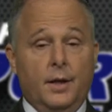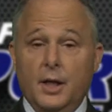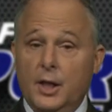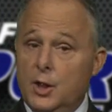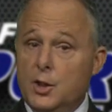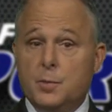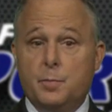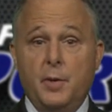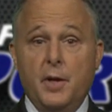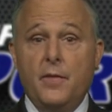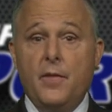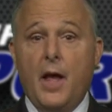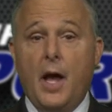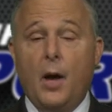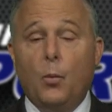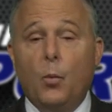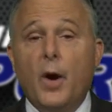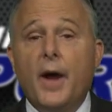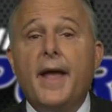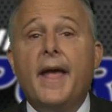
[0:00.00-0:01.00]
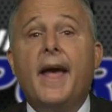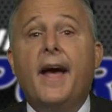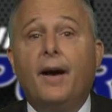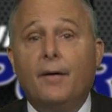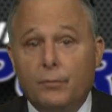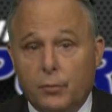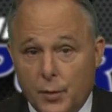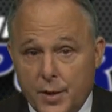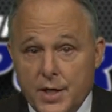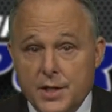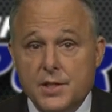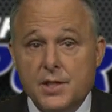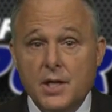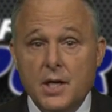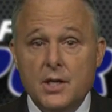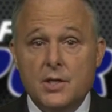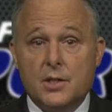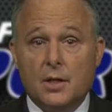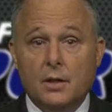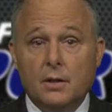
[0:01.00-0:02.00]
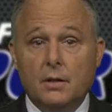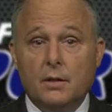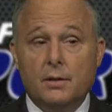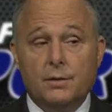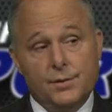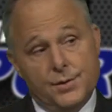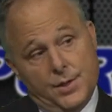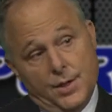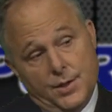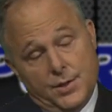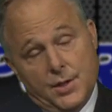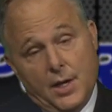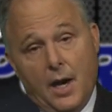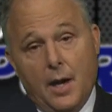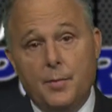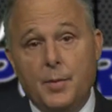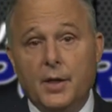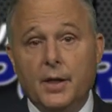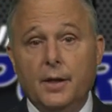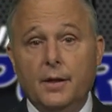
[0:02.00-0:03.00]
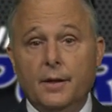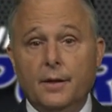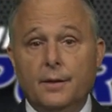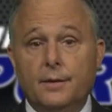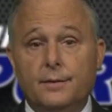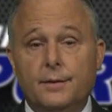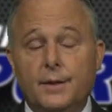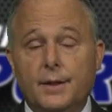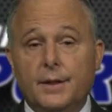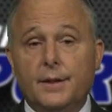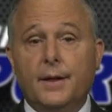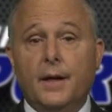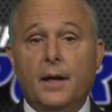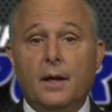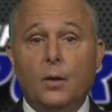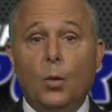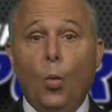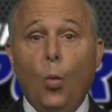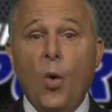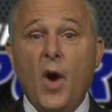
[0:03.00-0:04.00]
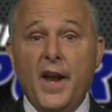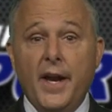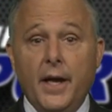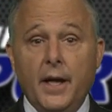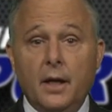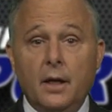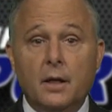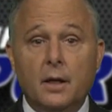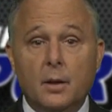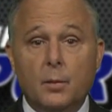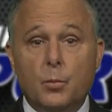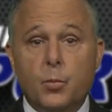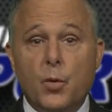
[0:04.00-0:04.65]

It's been that way every season since I've been here. Now, winning